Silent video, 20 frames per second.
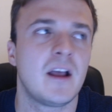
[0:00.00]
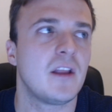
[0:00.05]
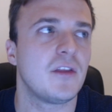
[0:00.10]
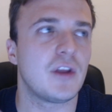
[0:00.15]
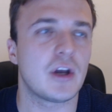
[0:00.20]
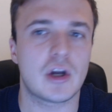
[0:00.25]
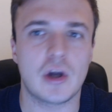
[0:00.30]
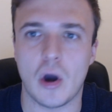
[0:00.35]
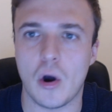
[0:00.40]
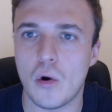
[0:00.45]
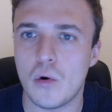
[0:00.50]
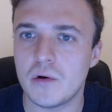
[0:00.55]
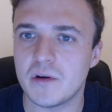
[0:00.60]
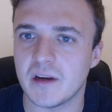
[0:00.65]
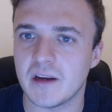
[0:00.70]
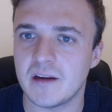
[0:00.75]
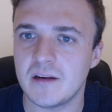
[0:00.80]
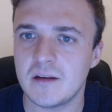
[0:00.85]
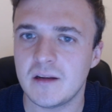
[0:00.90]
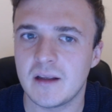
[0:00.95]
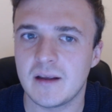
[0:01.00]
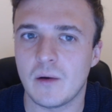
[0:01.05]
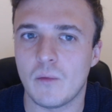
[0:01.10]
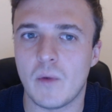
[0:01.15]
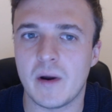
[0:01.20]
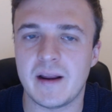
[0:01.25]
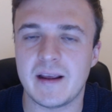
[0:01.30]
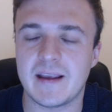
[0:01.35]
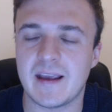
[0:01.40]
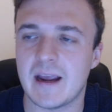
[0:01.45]
The coding,
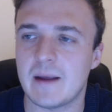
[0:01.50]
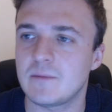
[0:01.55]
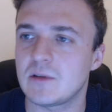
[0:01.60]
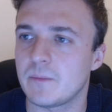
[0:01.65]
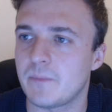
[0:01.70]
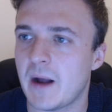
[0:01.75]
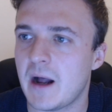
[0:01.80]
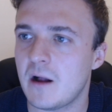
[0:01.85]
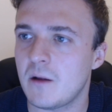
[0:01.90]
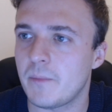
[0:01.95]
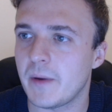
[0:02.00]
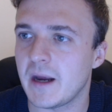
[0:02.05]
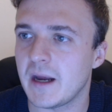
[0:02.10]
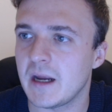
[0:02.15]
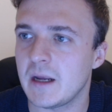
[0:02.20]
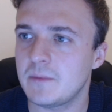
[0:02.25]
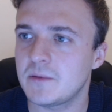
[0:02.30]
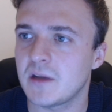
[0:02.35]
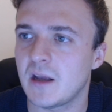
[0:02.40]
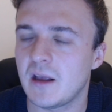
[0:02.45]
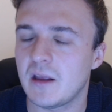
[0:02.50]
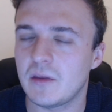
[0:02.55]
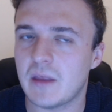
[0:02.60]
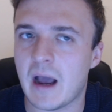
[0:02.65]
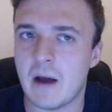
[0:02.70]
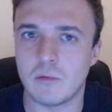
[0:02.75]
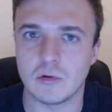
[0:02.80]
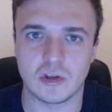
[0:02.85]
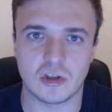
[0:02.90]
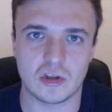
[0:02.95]
when it came to Battle Babes,
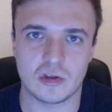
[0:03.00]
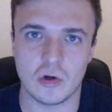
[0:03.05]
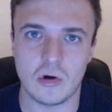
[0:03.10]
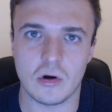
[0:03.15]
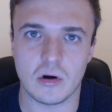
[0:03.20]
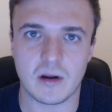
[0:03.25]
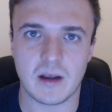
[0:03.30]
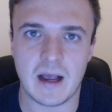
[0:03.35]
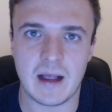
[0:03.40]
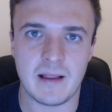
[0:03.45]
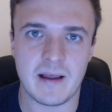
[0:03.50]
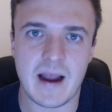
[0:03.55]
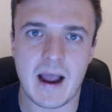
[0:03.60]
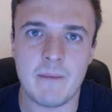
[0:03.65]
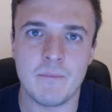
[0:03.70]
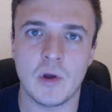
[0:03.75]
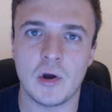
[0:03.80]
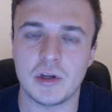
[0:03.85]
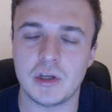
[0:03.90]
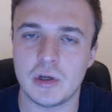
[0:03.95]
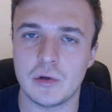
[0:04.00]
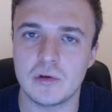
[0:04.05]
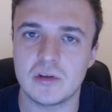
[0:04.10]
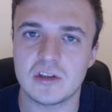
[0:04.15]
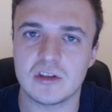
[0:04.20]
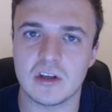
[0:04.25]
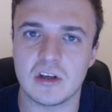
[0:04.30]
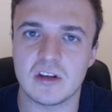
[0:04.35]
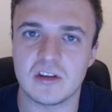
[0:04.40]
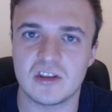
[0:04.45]
I was stuck. I'm not
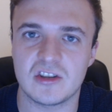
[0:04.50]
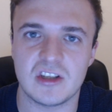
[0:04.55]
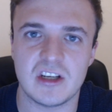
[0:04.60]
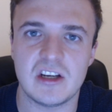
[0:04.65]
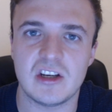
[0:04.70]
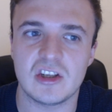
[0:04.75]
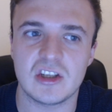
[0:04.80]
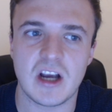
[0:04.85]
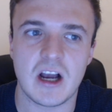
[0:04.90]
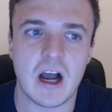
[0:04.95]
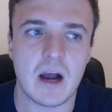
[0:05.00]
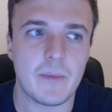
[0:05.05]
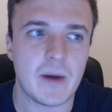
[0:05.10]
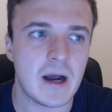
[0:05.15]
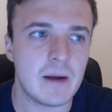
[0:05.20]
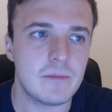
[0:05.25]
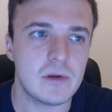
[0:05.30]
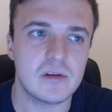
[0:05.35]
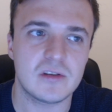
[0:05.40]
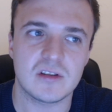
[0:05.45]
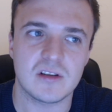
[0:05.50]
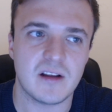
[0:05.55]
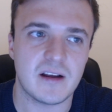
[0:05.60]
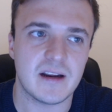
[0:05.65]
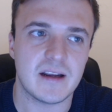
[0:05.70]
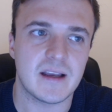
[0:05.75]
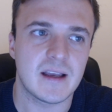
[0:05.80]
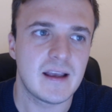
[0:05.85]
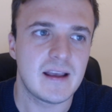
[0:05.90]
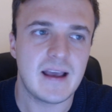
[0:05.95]
used to C sharp. I'm used to
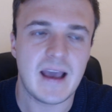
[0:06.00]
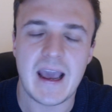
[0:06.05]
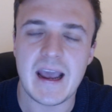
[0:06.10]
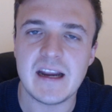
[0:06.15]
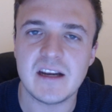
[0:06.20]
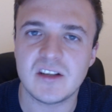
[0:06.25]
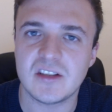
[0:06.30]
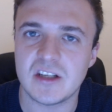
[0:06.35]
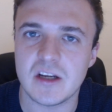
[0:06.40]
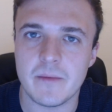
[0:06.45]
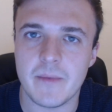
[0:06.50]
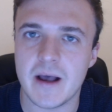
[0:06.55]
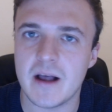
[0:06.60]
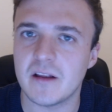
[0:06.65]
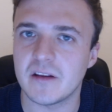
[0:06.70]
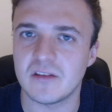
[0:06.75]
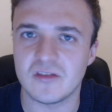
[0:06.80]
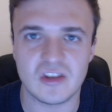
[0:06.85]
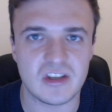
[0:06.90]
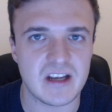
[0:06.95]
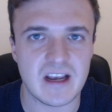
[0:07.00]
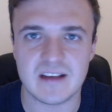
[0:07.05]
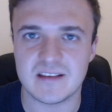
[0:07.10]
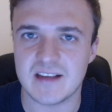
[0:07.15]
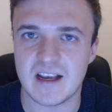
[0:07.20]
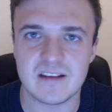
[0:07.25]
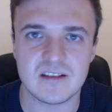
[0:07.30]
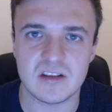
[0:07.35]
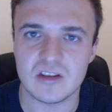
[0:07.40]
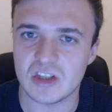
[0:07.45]
like HTML and
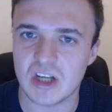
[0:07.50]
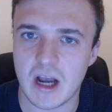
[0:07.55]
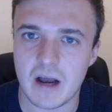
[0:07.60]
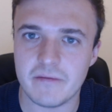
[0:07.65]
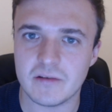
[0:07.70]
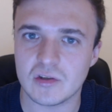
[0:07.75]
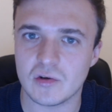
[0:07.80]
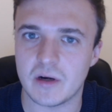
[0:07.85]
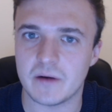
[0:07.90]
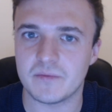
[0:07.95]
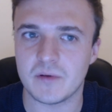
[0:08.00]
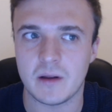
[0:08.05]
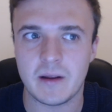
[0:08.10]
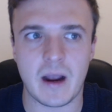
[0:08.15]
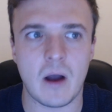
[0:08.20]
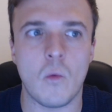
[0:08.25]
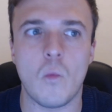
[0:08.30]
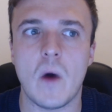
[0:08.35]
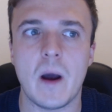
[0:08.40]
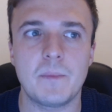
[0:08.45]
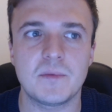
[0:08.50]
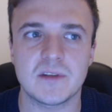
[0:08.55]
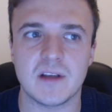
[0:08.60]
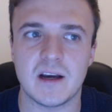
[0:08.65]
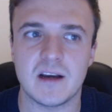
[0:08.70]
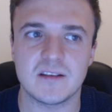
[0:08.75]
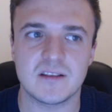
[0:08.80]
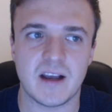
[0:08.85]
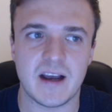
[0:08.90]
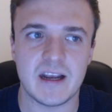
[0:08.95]
CSS and JavaScript for like on
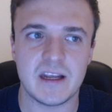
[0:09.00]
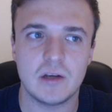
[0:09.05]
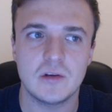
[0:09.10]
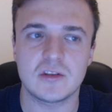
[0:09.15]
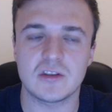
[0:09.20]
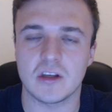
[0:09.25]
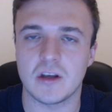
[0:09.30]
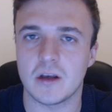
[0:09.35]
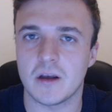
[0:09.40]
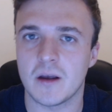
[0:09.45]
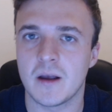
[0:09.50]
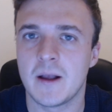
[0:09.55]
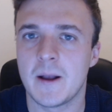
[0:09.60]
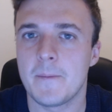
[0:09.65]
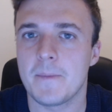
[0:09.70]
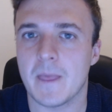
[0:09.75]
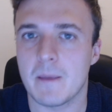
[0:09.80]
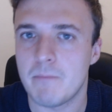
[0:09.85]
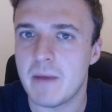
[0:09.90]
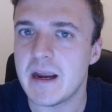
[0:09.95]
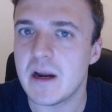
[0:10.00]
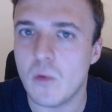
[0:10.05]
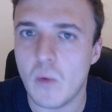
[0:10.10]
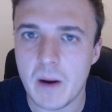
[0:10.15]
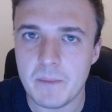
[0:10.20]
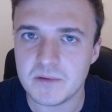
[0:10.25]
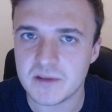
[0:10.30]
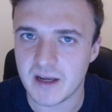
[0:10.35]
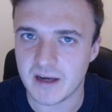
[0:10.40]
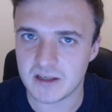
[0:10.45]
websites. Like I used to make
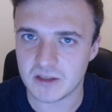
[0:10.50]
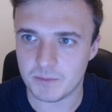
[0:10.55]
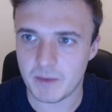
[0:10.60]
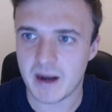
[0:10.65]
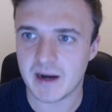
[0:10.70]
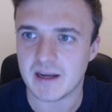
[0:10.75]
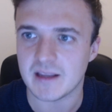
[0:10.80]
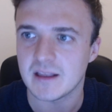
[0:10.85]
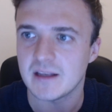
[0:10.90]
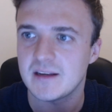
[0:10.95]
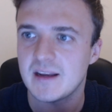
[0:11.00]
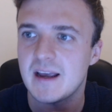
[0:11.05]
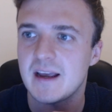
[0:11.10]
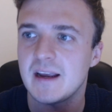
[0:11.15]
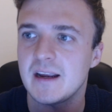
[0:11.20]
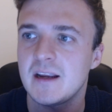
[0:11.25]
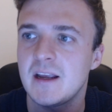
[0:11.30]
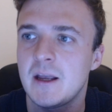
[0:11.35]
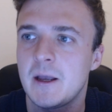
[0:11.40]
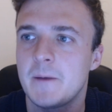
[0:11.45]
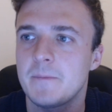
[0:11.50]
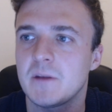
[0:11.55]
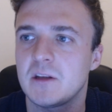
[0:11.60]
websites back in the day.